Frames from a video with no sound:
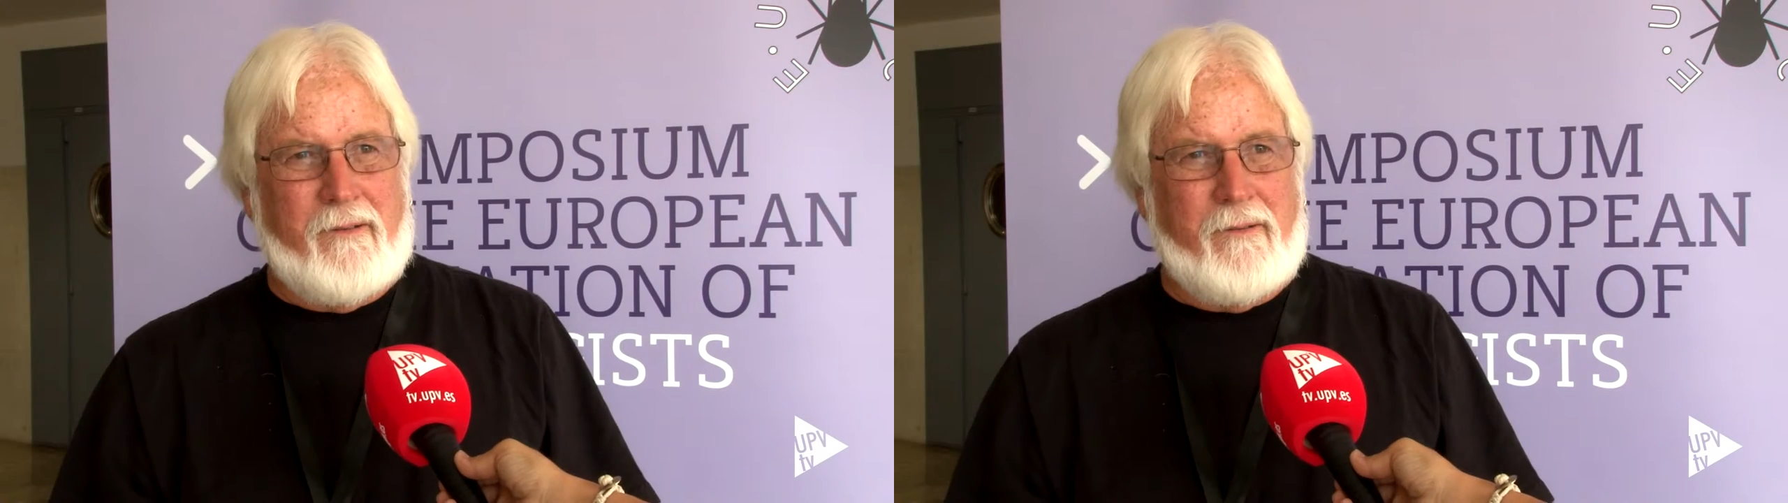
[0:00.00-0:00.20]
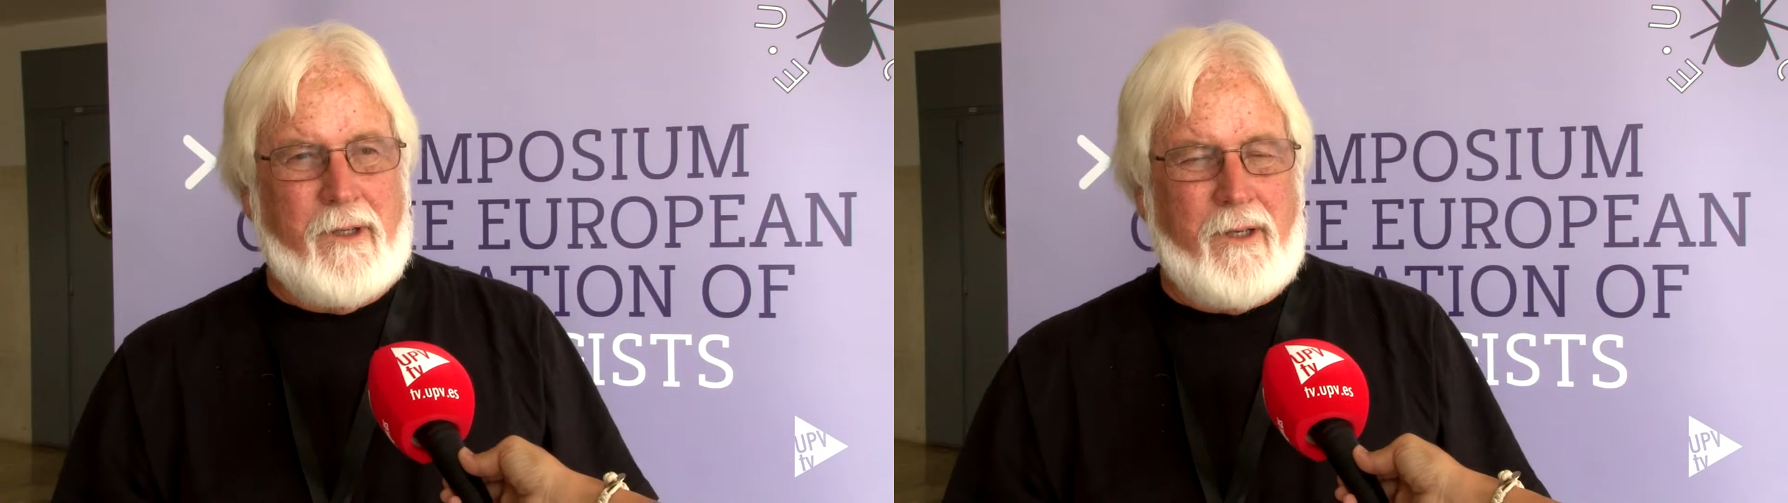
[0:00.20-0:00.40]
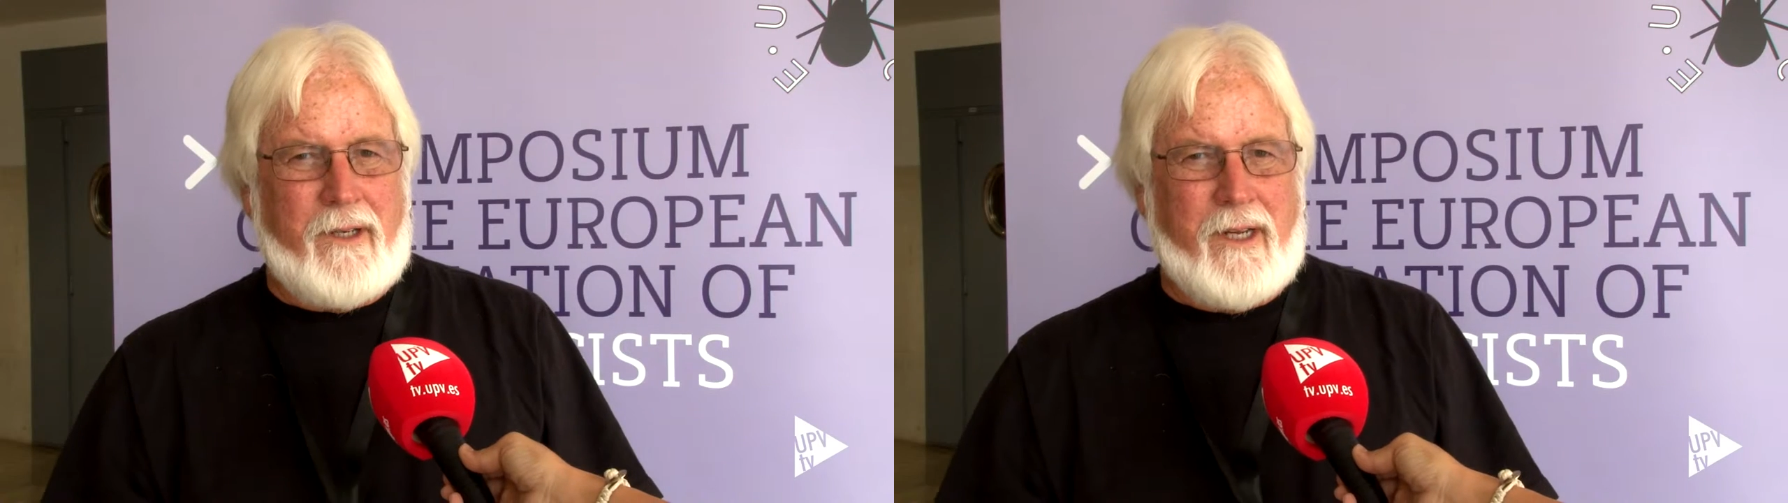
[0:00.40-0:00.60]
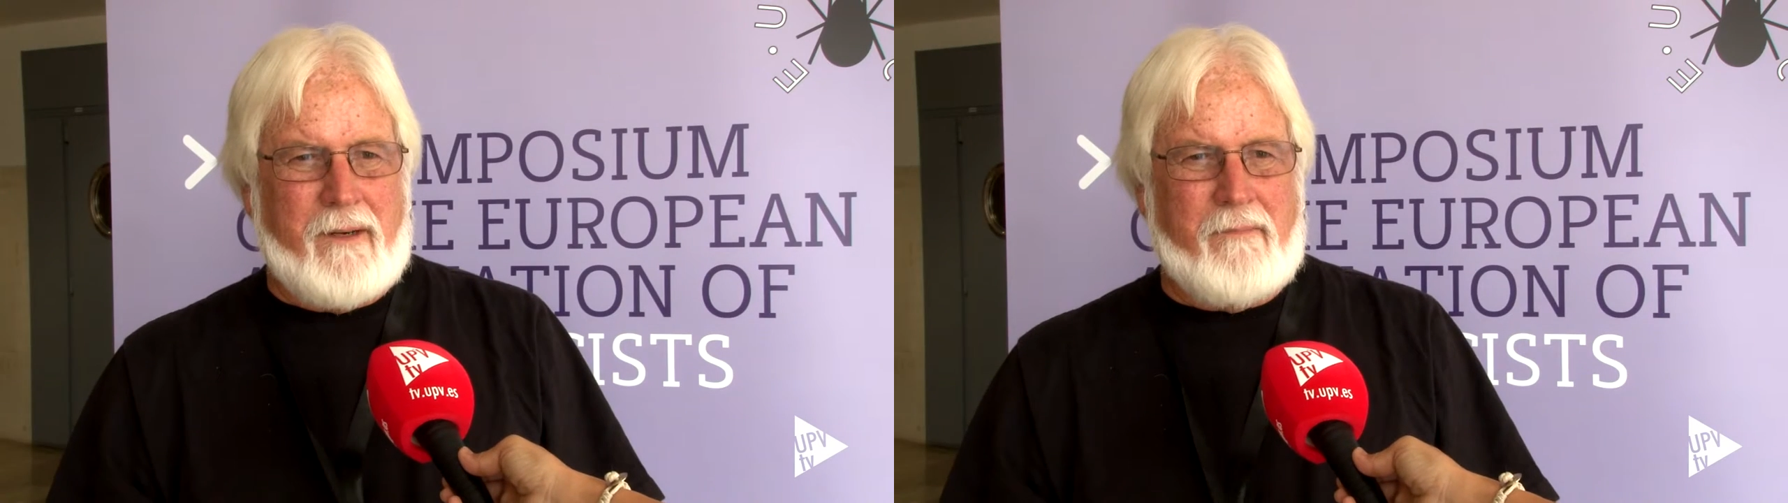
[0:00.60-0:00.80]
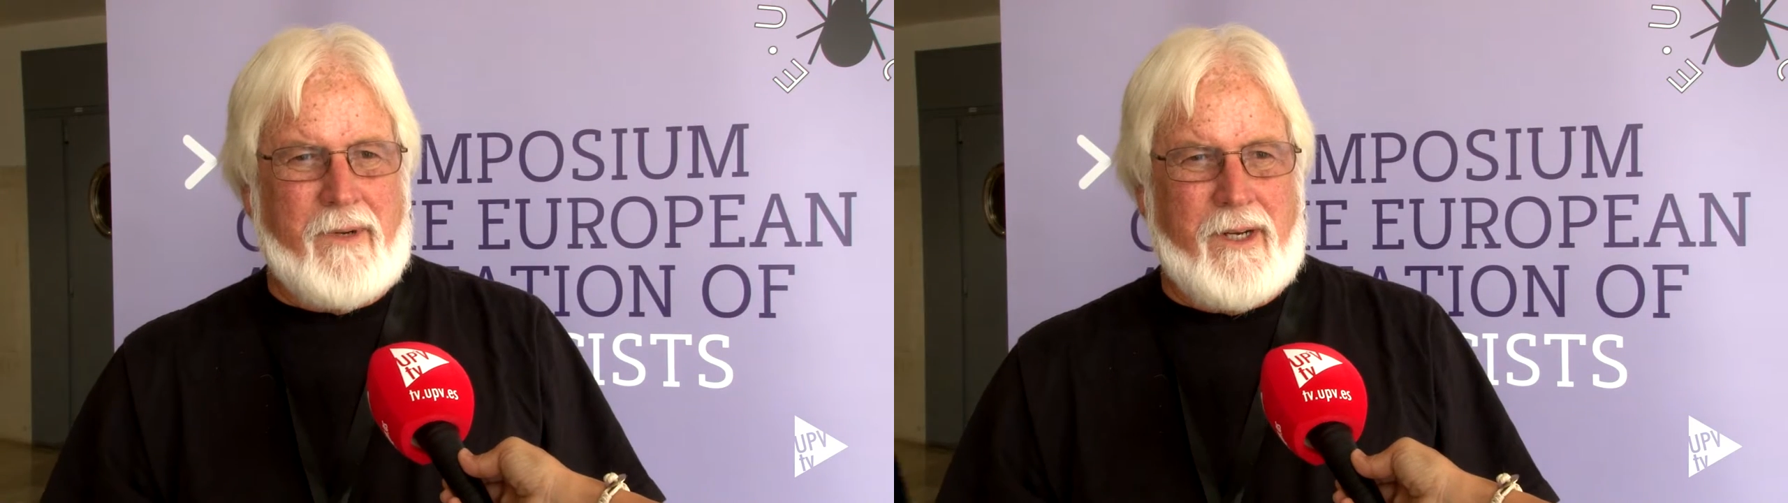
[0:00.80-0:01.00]
We look
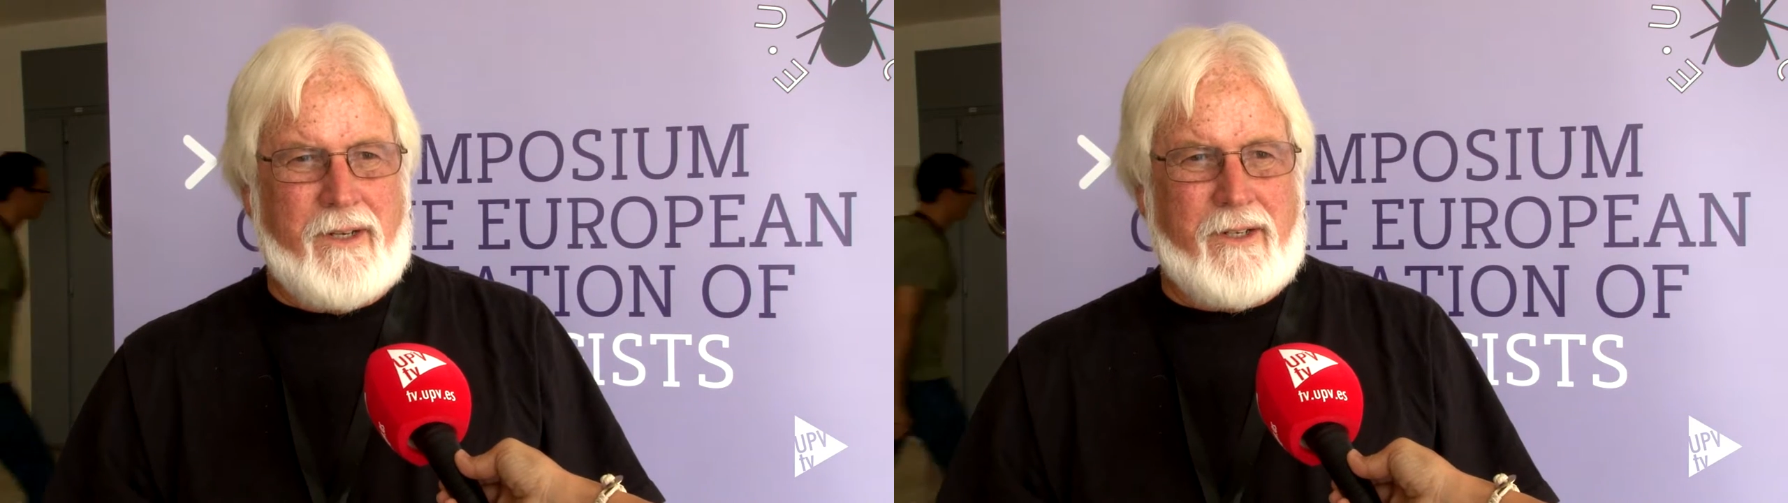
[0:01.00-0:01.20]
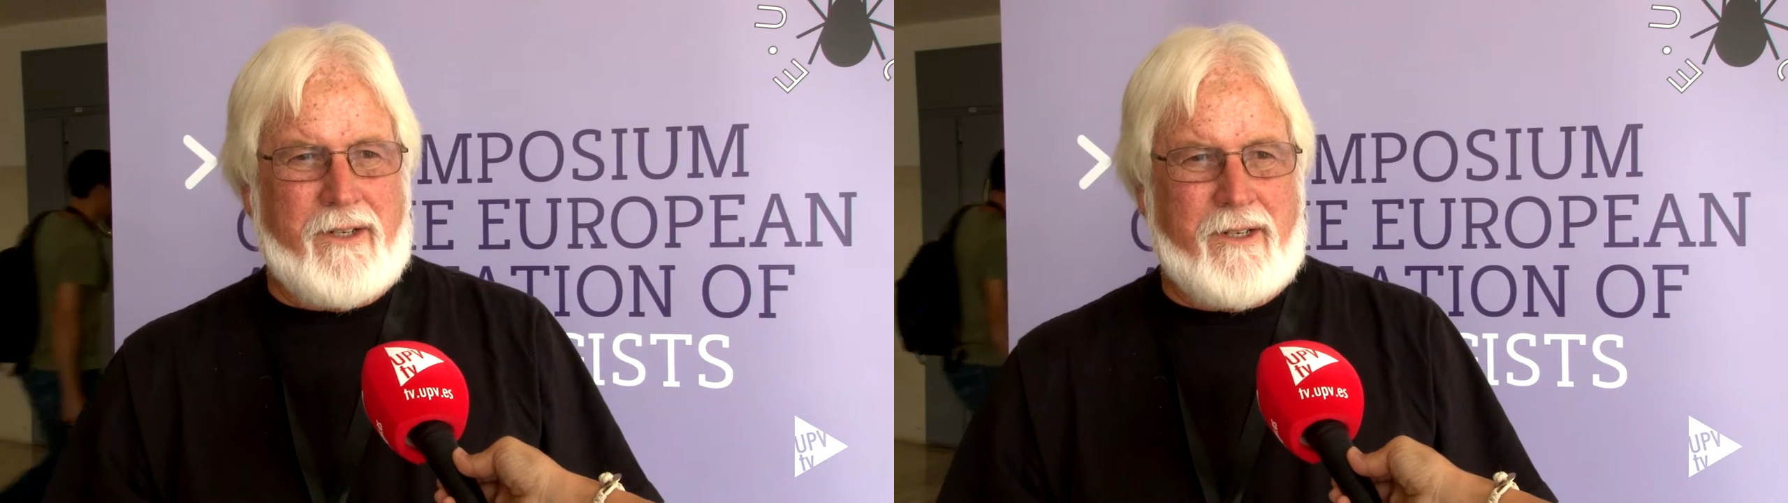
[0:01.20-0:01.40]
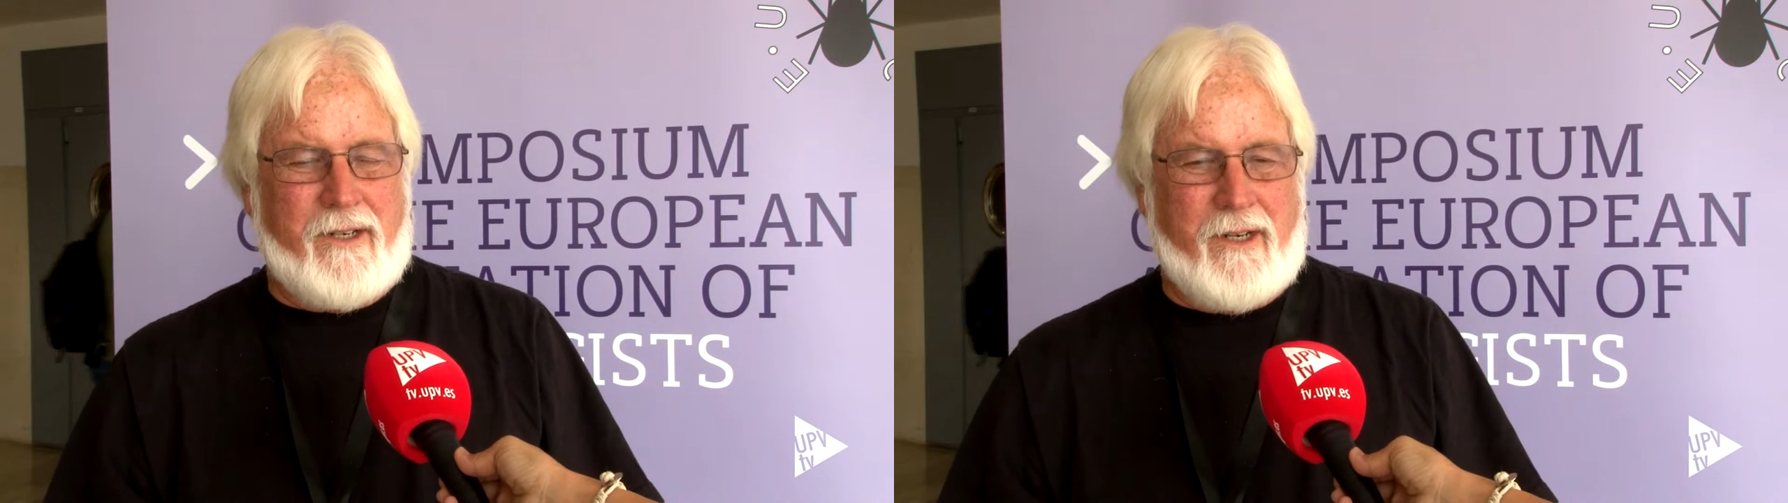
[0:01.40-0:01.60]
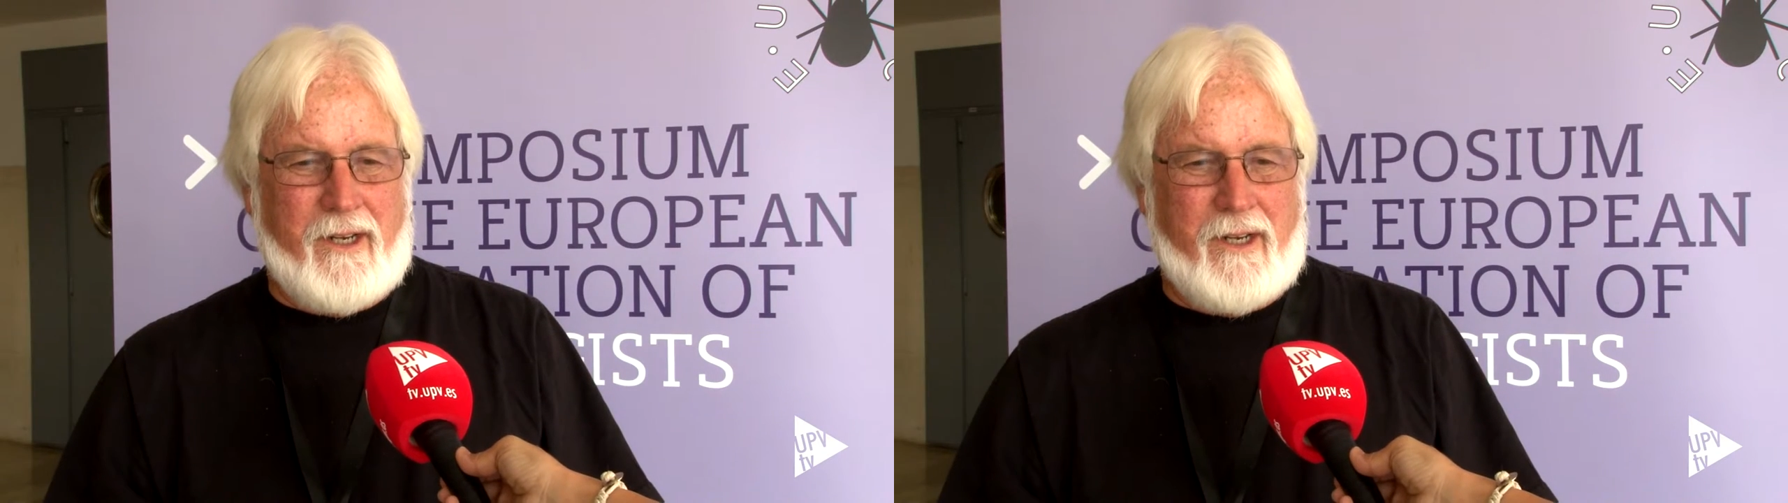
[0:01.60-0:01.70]
at mites